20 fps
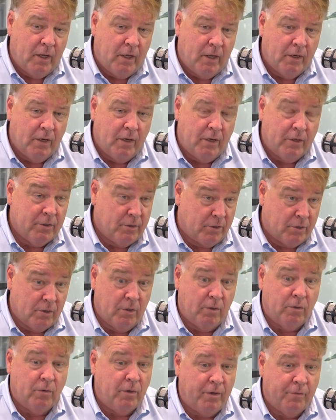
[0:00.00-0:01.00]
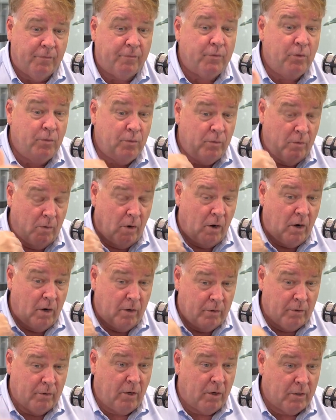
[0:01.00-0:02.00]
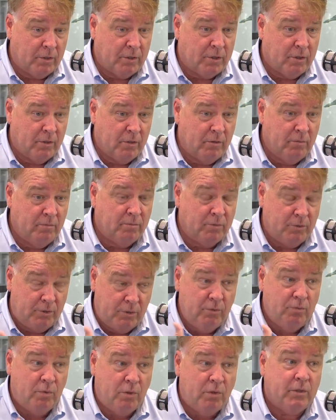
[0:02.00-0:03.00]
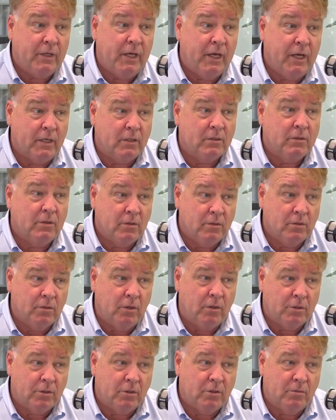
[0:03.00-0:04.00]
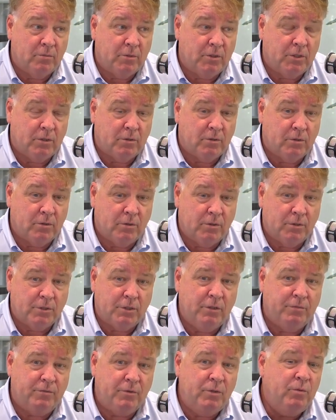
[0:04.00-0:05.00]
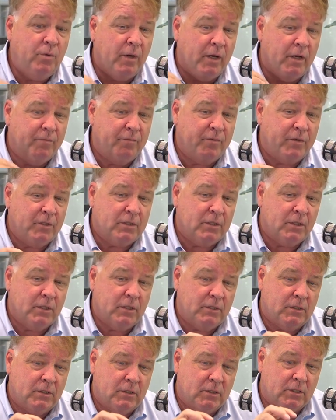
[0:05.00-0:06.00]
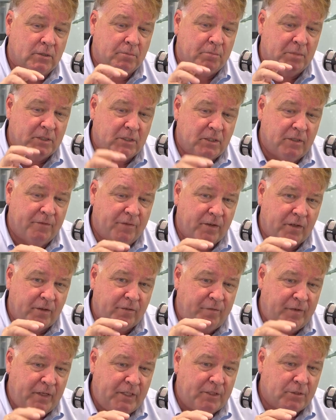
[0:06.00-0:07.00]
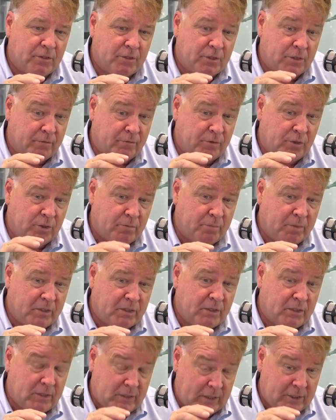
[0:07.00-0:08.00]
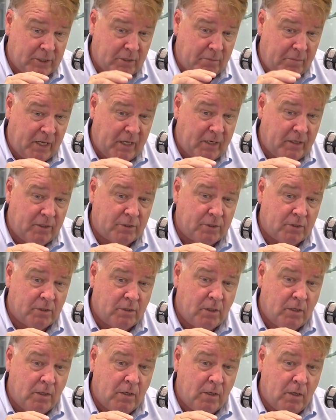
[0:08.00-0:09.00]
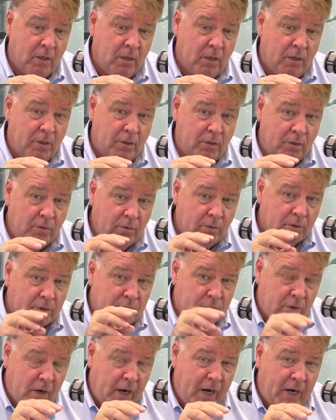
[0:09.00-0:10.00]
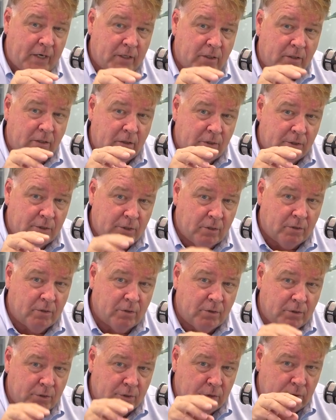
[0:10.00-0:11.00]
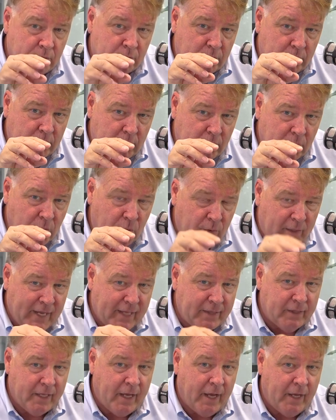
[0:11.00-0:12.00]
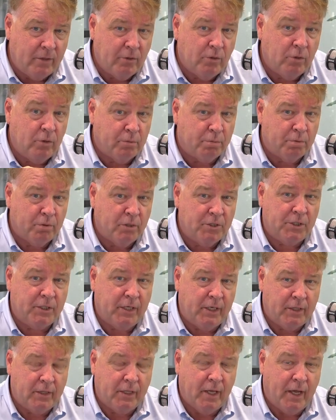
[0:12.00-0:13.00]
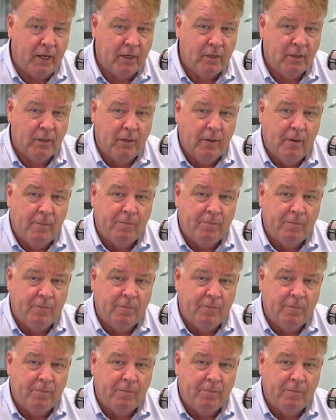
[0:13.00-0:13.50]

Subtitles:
And so if you are long-term, you will get long-term shareholders. If you emphasize the specific features of your business as a manager, you will attract shareholders who get that, who appreciate that.